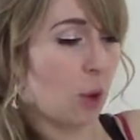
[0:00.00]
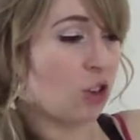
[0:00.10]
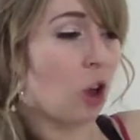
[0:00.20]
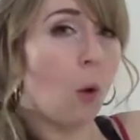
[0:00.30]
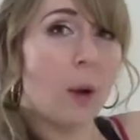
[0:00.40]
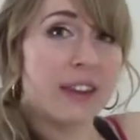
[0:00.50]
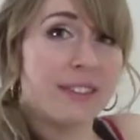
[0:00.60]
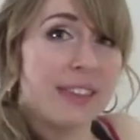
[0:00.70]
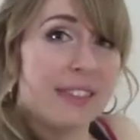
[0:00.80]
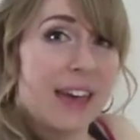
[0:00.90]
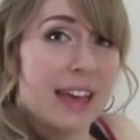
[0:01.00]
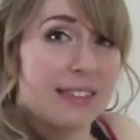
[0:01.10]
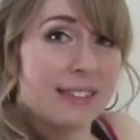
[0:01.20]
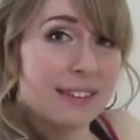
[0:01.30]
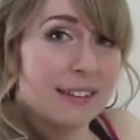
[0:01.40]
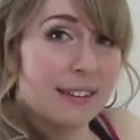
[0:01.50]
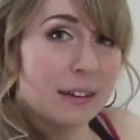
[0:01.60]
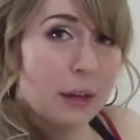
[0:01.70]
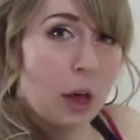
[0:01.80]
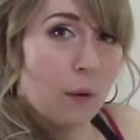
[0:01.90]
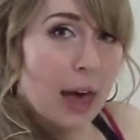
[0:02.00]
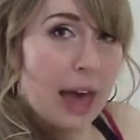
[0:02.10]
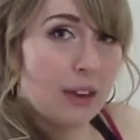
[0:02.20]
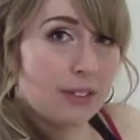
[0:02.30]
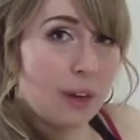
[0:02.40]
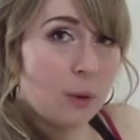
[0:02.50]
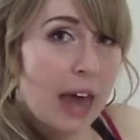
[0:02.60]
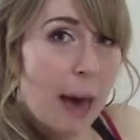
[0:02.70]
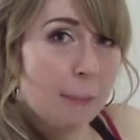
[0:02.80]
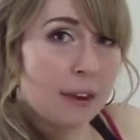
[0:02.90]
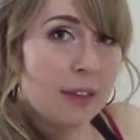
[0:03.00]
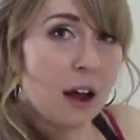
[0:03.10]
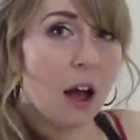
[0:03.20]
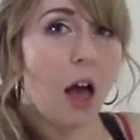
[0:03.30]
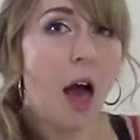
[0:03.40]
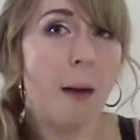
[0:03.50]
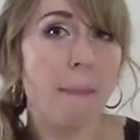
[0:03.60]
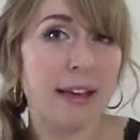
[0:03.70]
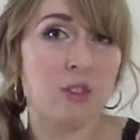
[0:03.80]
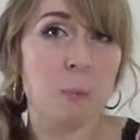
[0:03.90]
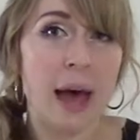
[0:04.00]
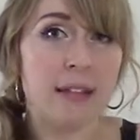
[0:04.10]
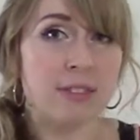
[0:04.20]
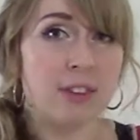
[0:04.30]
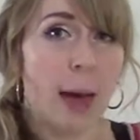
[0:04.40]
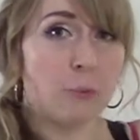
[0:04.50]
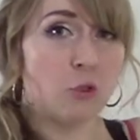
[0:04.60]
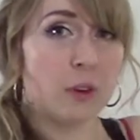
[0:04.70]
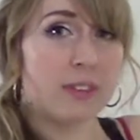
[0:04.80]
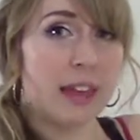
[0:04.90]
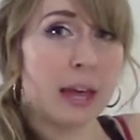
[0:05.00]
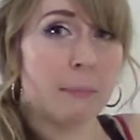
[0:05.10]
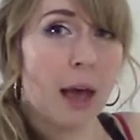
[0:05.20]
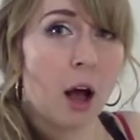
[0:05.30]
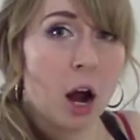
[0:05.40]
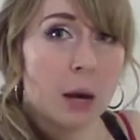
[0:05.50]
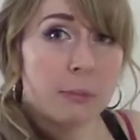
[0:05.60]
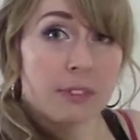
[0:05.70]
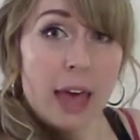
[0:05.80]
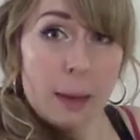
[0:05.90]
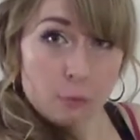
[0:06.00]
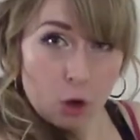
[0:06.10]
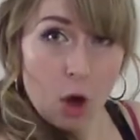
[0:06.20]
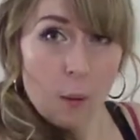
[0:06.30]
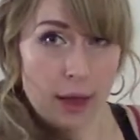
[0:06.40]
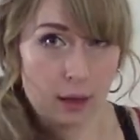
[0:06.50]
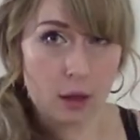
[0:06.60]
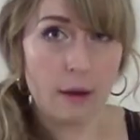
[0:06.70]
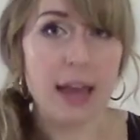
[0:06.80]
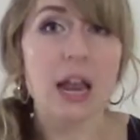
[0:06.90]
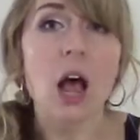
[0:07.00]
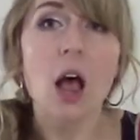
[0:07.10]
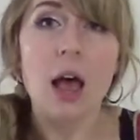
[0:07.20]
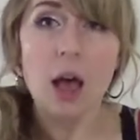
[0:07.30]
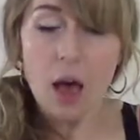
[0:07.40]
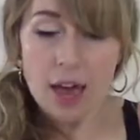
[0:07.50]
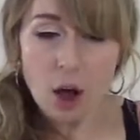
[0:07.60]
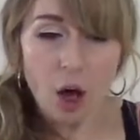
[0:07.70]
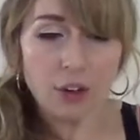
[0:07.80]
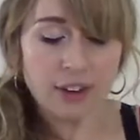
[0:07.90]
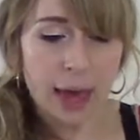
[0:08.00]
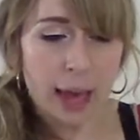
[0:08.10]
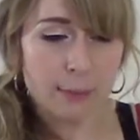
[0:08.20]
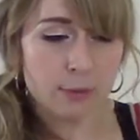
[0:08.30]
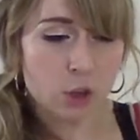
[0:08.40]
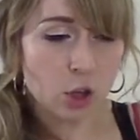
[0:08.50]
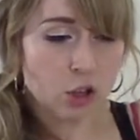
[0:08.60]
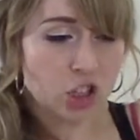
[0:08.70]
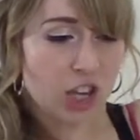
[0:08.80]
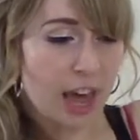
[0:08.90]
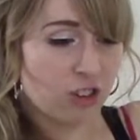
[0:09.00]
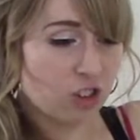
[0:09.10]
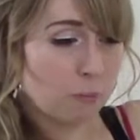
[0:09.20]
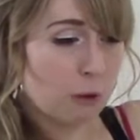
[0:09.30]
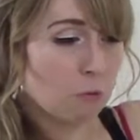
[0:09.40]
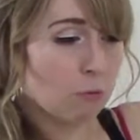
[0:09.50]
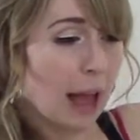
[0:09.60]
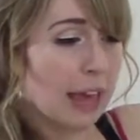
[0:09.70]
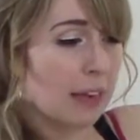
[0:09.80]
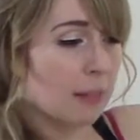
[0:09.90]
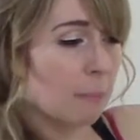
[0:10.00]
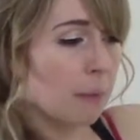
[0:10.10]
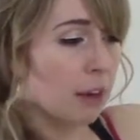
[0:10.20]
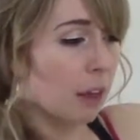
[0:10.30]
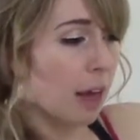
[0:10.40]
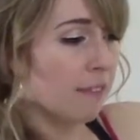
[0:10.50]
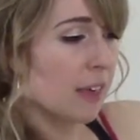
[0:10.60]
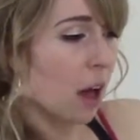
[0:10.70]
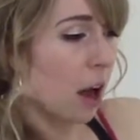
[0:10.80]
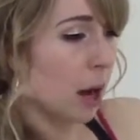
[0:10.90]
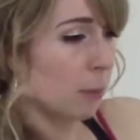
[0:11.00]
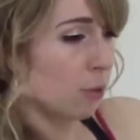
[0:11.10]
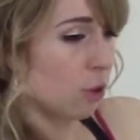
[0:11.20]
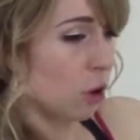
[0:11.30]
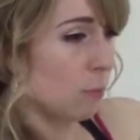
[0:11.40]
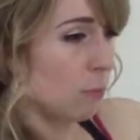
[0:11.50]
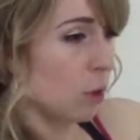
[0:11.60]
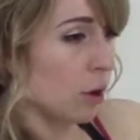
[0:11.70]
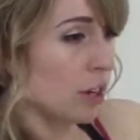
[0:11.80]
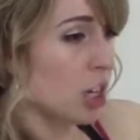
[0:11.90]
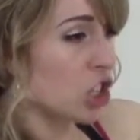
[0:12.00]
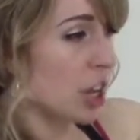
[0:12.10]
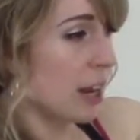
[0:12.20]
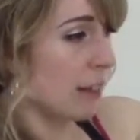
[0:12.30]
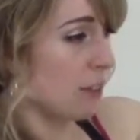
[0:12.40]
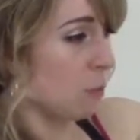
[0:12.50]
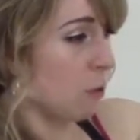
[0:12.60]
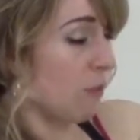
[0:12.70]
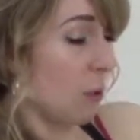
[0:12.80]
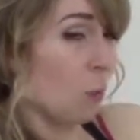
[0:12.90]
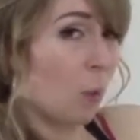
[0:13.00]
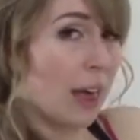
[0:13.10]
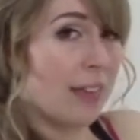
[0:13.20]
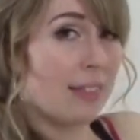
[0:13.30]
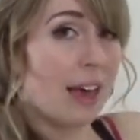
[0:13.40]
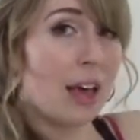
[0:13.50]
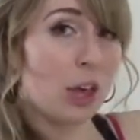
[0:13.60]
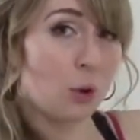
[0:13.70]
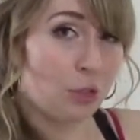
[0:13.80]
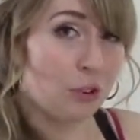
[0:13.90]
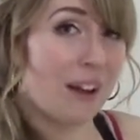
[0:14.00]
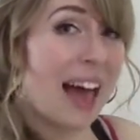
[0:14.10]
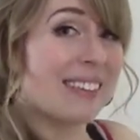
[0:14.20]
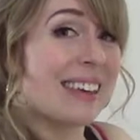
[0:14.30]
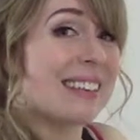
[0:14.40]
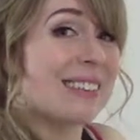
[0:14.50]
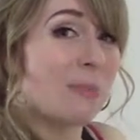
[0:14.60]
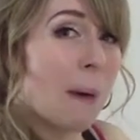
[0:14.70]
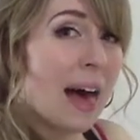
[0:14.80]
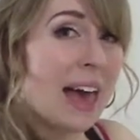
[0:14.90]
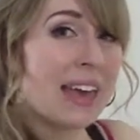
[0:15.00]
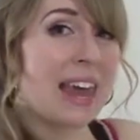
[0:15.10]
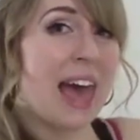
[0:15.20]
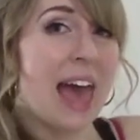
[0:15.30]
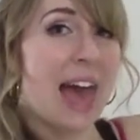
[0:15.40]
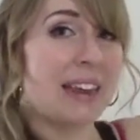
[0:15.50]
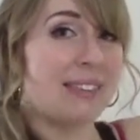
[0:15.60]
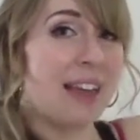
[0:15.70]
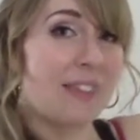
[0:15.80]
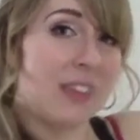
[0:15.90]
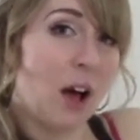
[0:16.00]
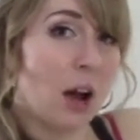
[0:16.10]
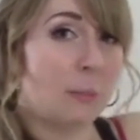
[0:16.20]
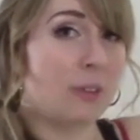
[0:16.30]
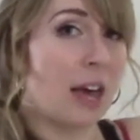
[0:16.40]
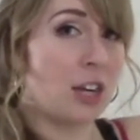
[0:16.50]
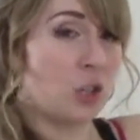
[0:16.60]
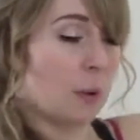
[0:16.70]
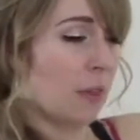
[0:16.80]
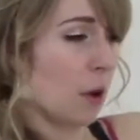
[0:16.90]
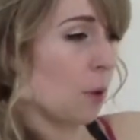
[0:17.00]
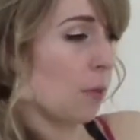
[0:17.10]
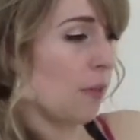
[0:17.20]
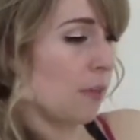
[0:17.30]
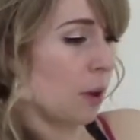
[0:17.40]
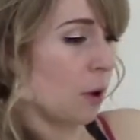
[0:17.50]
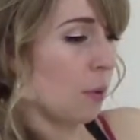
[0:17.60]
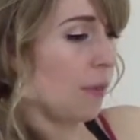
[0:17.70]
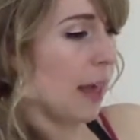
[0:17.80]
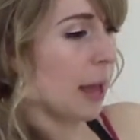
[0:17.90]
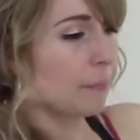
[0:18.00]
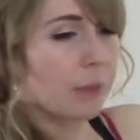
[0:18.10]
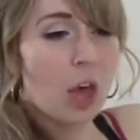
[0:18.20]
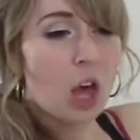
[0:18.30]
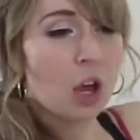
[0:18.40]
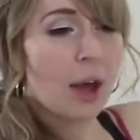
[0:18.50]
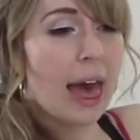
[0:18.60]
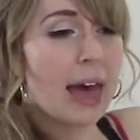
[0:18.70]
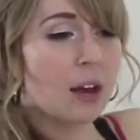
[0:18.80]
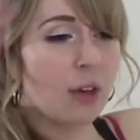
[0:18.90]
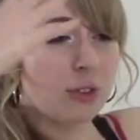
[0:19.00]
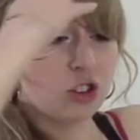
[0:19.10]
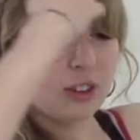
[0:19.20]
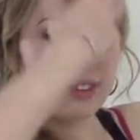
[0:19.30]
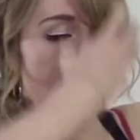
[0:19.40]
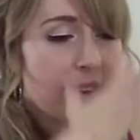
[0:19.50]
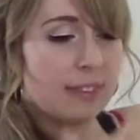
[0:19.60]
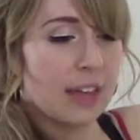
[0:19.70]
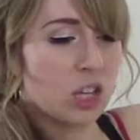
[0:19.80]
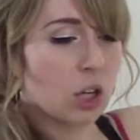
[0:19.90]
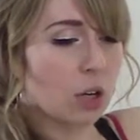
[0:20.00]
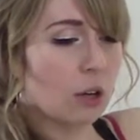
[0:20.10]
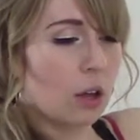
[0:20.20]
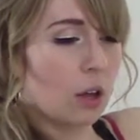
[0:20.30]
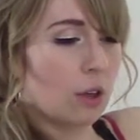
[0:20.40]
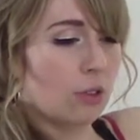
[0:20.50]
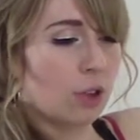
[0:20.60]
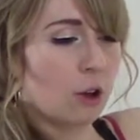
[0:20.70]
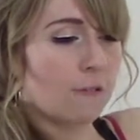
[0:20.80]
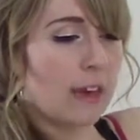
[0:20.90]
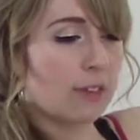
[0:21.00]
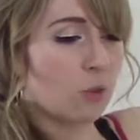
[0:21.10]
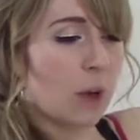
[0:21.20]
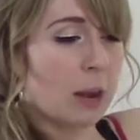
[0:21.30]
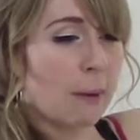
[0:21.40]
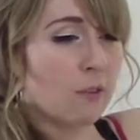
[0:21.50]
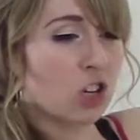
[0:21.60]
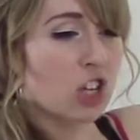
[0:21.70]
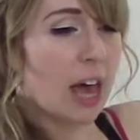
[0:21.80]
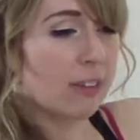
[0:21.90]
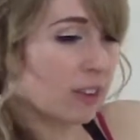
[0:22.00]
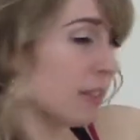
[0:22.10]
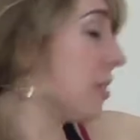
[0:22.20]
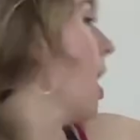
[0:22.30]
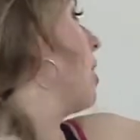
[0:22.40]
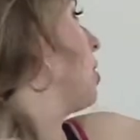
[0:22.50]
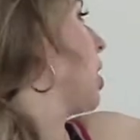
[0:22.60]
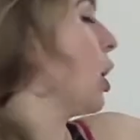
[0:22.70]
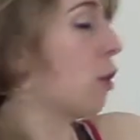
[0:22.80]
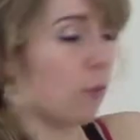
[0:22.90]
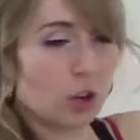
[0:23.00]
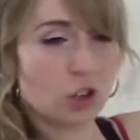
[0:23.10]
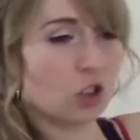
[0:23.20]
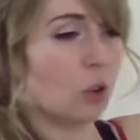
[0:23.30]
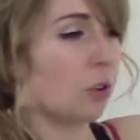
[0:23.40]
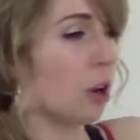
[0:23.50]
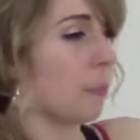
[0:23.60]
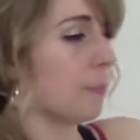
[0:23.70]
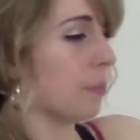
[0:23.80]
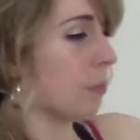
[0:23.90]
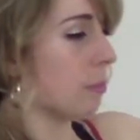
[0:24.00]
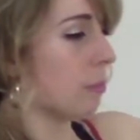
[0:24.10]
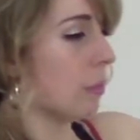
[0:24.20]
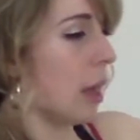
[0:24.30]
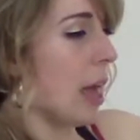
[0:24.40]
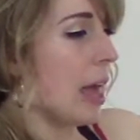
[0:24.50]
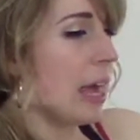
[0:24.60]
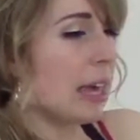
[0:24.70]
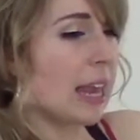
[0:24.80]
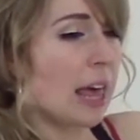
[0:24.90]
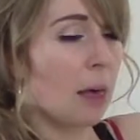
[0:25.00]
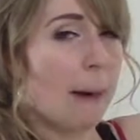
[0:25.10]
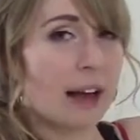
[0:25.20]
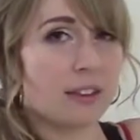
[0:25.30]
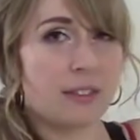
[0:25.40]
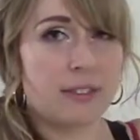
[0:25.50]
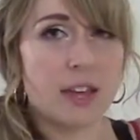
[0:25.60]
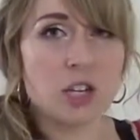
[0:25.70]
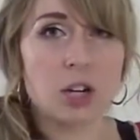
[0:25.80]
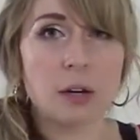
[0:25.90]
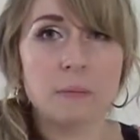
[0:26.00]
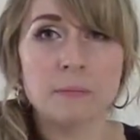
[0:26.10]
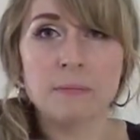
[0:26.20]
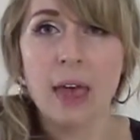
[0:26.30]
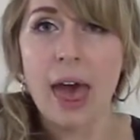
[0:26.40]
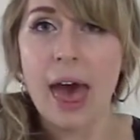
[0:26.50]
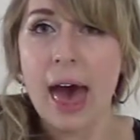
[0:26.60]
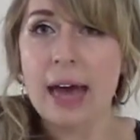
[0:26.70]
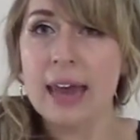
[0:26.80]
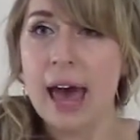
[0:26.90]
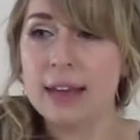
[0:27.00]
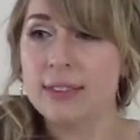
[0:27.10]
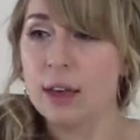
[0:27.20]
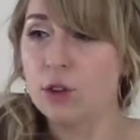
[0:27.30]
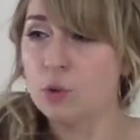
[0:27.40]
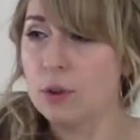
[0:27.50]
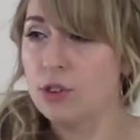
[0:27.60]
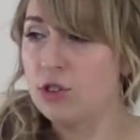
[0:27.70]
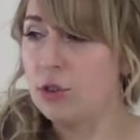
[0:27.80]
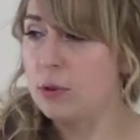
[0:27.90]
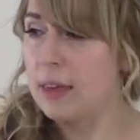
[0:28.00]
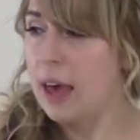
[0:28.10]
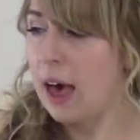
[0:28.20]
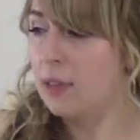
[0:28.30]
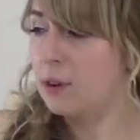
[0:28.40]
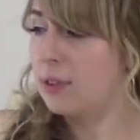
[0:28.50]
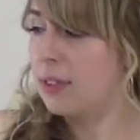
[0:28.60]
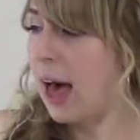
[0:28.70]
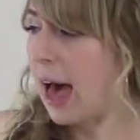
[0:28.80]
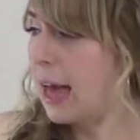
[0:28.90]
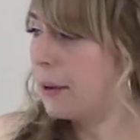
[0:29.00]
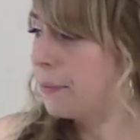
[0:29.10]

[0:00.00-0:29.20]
So I don't want to see this. Okay, do you see what happened there? My spine stopped twisting and my arms kept going, right? At all times, your chest should be right in the middle of the arms. So you're initiating this movement with your thoracic spine, and it's not the arms kind of doing their own thing. Your head also should stay centered, so your face is right above your chest. It's not looking over your shoulder. Inhale back to the center, and exhale, twist to the other side.